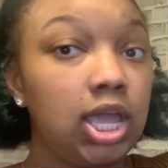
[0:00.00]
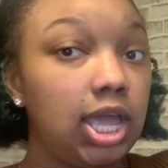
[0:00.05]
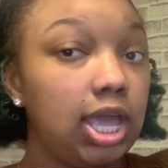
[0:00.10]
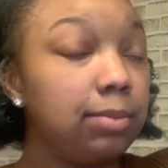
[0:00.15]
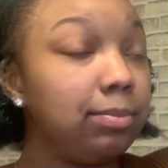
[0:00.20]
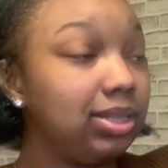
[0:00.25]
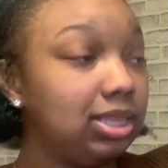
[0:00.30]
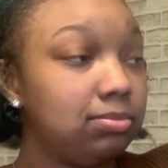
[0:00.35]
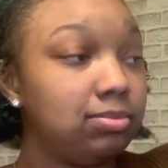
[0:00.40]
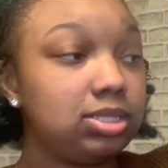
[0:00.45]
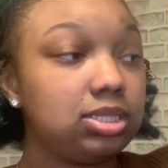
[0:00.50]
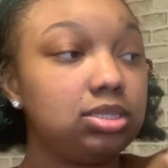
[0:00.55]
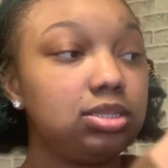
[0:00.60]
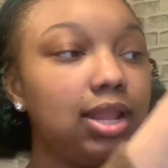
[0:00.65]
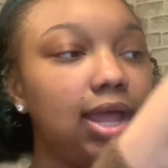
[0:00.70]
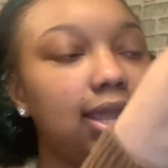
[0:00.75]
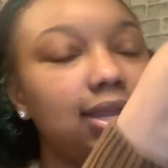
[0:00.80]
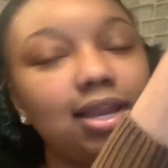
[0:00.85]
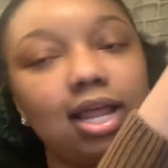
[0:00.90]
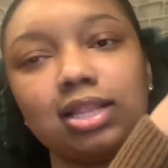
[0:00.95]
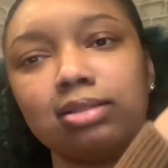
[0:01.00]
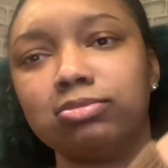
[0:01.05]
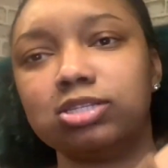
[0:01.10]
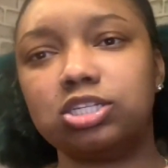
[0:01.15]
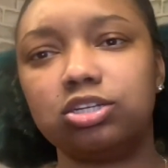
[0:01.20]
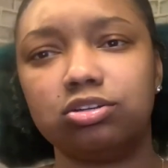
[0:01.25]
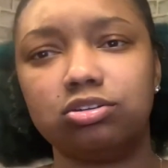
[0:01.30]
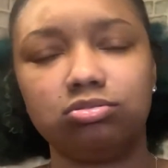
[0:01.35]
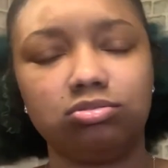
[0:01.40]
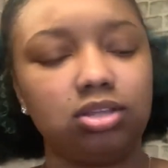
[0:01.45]
But the, like, not the
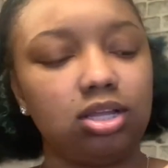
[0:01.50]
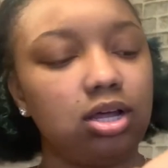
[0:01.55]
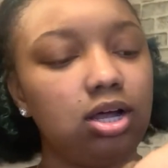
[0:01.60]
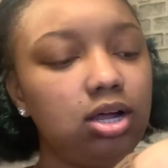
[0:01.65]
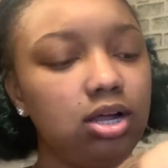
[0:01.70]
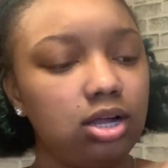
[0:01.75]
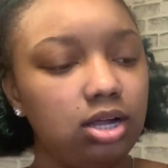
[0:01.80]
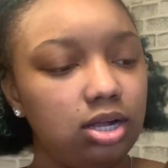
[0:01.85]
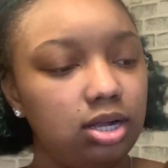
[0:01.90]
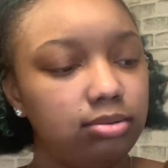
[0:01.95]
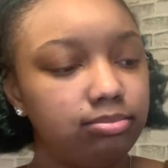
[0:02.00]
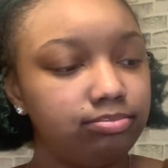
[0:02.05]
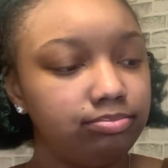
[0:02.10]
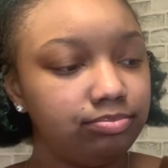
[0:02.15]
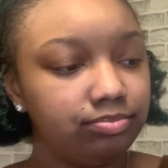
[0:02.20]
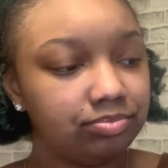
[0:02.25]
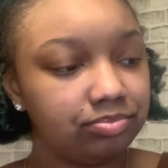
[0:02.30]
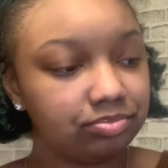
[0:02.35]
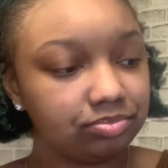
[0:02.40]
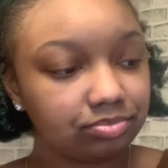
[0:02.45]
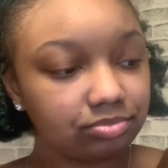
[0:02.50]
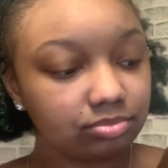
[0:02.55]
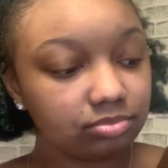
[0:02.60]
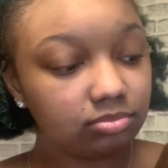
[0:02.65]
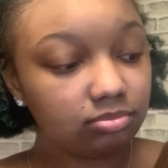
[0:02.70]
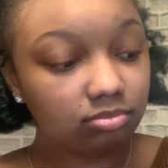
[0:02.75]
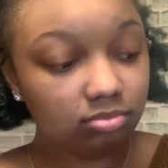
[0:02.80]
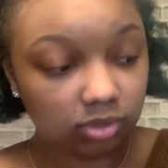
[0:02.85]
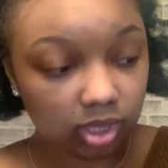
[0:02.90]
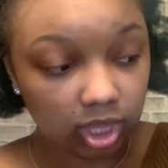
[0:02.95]
material, the
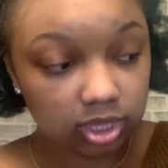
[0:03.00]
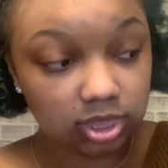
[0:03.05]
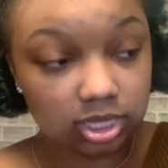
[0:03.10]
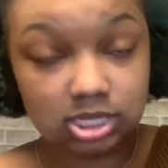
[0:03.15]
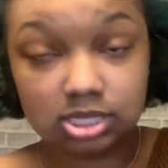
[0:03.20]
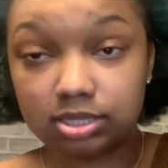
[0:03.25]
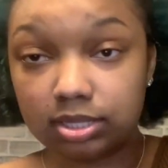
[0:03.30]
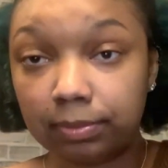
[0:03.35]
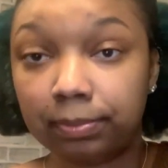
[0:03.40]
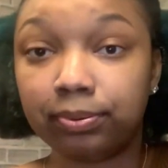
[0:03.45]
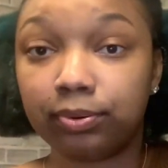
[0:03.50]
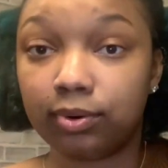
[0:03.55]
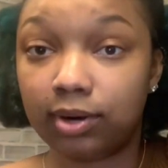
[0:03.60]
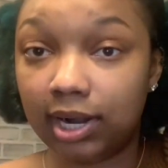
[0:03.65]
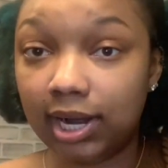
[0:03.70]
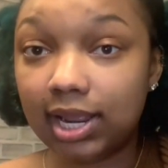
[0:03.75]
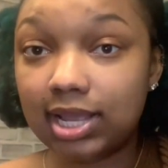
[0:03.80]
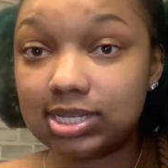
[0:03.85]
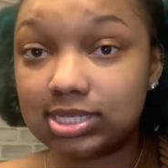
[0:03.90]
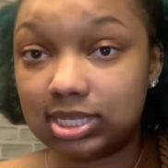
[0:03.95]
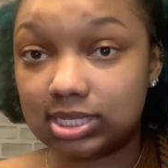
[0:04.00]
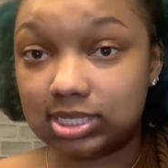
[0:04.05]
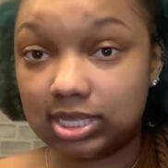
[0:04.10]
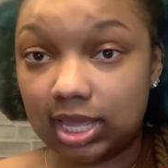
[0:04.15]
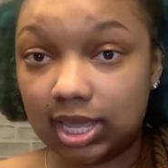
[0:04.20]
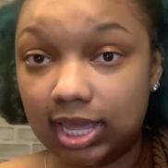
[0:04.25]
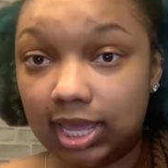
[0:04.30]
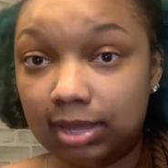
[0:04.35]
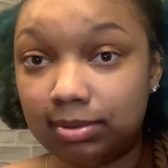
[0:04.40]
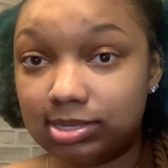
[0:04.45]
print is the
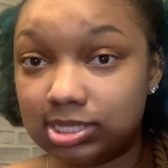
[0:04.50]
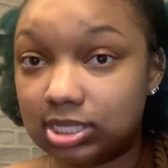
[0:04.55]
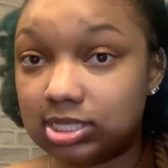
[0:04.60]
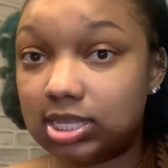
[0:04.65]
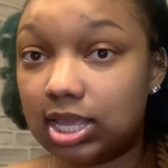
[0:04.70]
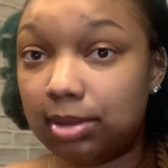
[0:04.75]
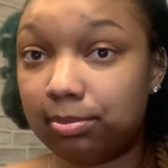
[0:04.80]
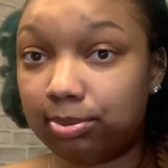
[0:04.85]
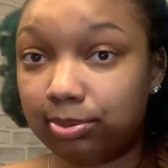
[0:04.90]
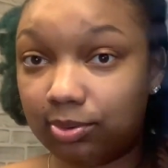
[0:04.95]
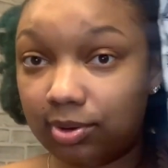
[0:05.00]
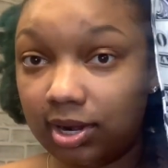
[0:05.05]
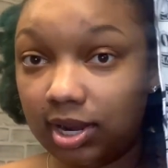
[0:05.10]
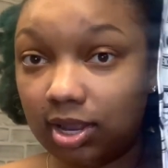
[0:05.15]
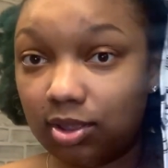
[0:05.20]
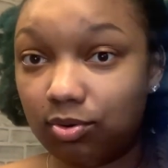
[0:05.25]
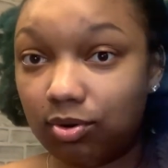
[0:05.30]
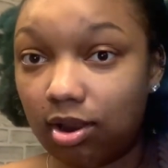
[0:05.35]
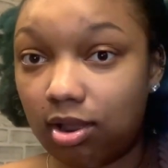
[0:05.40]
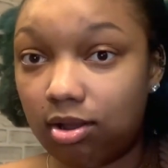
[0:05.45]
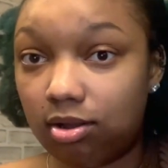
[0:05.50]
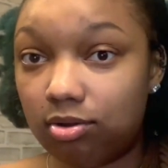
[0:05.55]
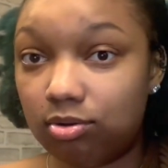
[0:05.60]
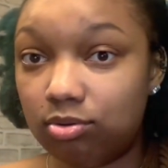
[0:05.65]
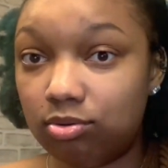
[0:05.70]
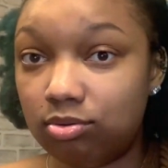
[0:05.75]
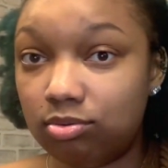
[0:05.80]
same. It's the same print, you know.